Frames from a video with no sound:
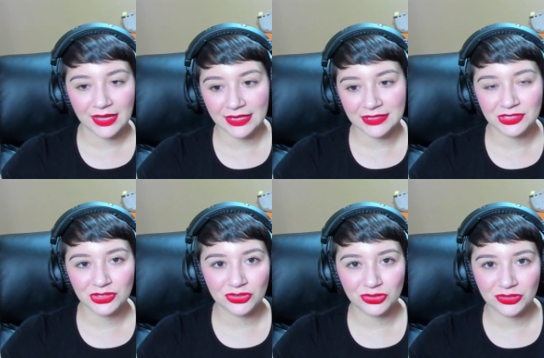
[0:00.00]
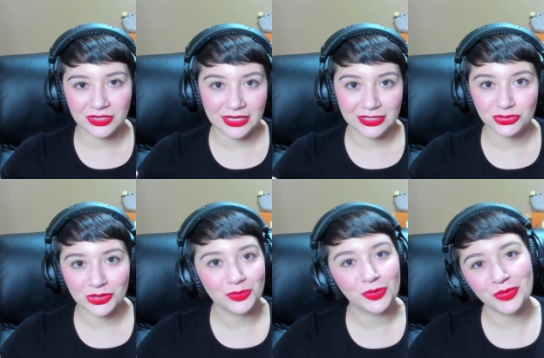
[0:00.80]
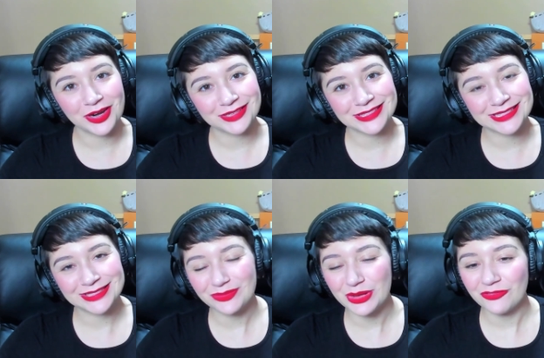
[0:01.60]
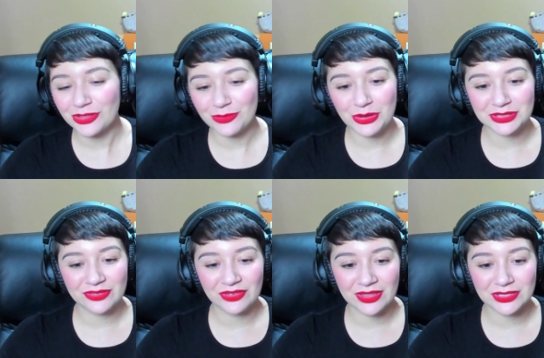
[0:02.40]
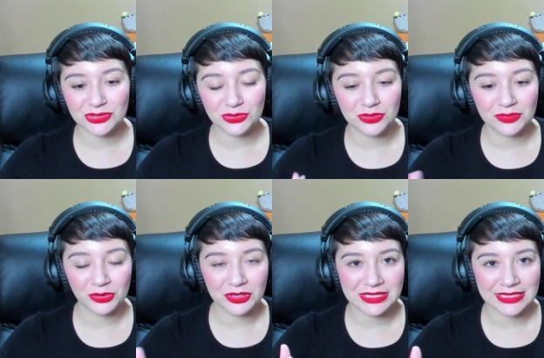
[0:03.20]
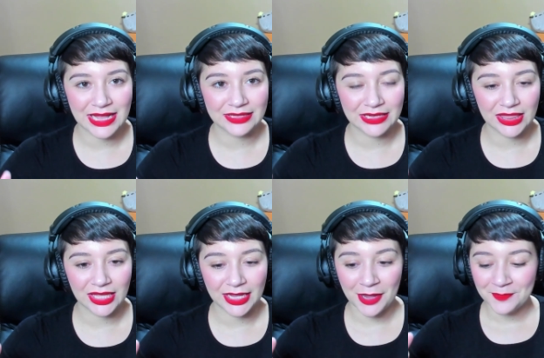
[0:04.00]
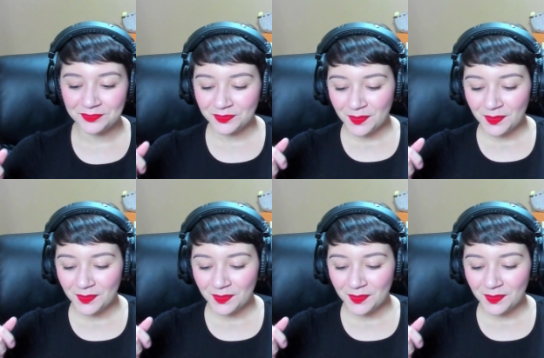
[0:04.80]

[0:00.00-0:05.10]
I guess kind of triple parts, but for the most of it, the dual personality thing.